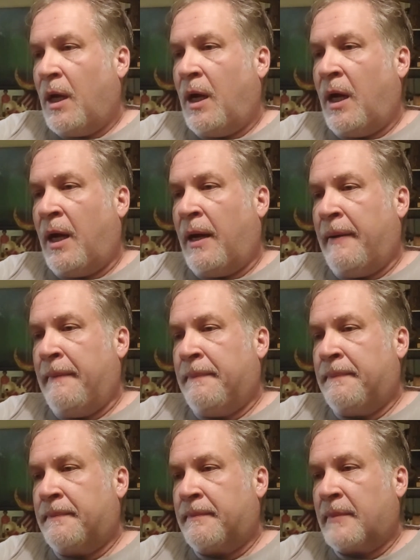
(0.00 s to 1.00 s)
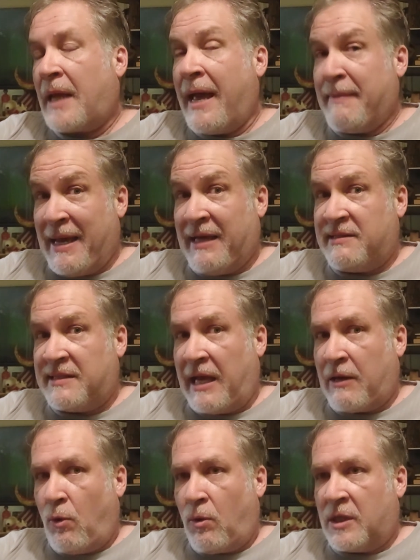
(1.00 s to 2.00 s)
I aced
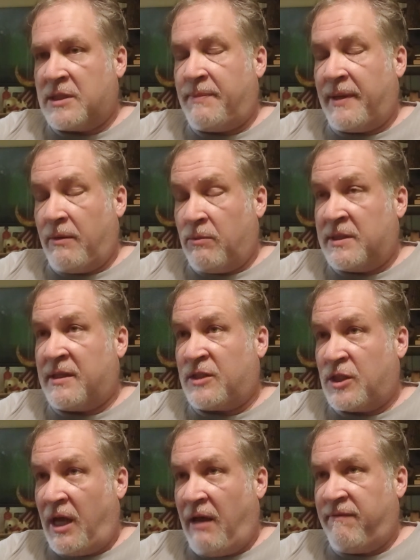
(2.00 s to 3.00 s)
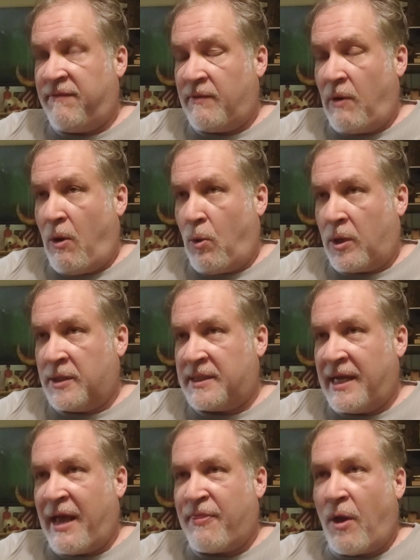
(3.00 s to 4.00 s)
that course, but it was a tough course.
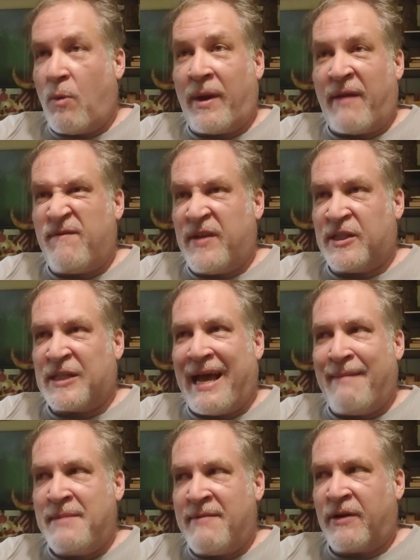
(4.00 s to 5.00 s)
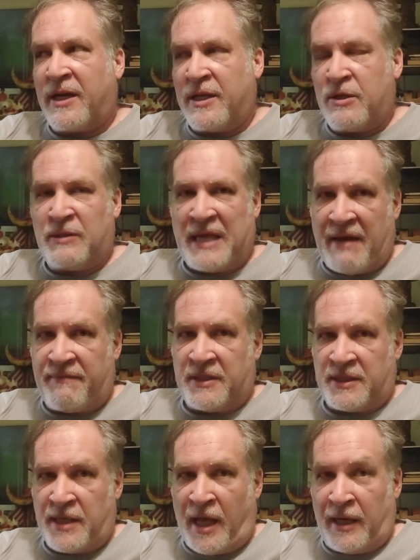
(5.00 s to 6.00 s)
And I thought when I finished, I'm never going to use half
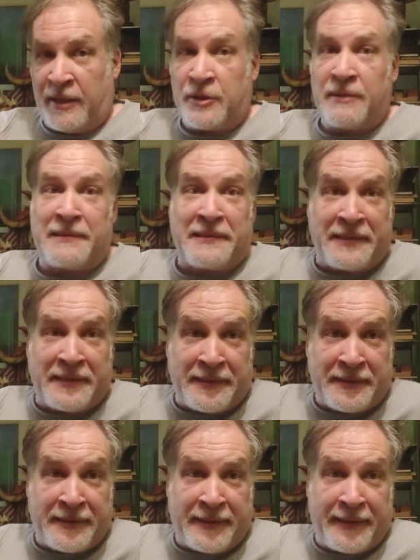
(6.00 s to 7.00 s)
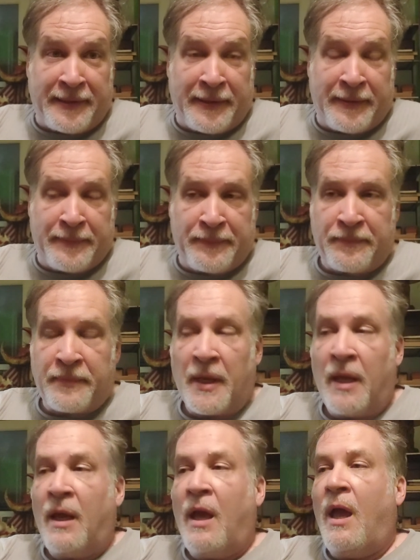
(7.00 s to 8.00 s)
this knowledge. Little did I know.
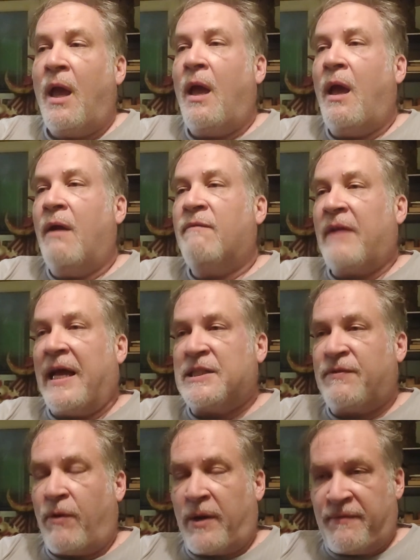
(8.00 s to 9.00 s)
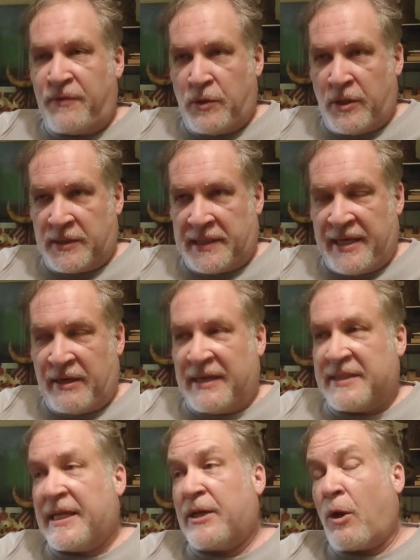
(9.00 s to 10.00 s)
Flash forward a few years later, I
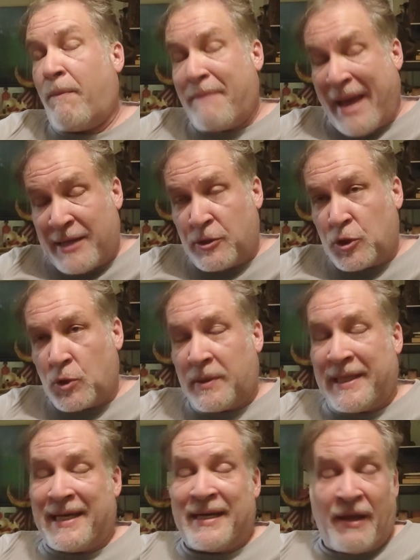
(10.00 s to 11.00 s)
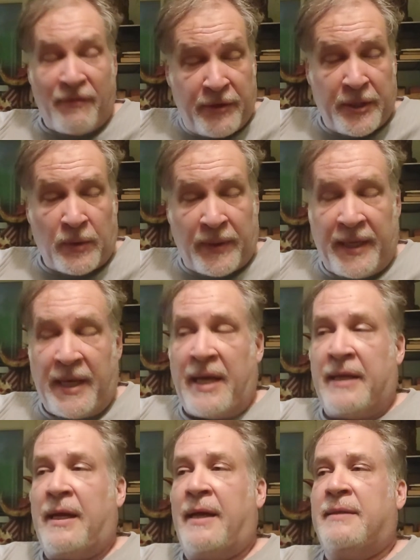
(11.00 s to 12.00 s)
decided to go back to school, get another degree,
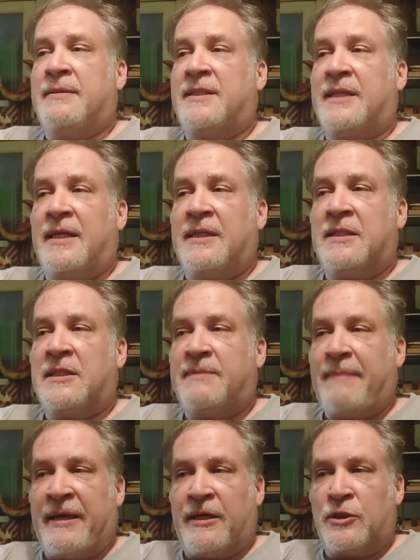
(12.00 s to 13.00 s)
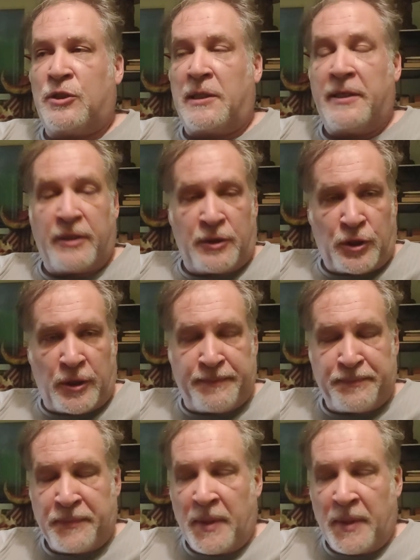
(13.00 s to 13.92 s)
and I studied Spanish literature.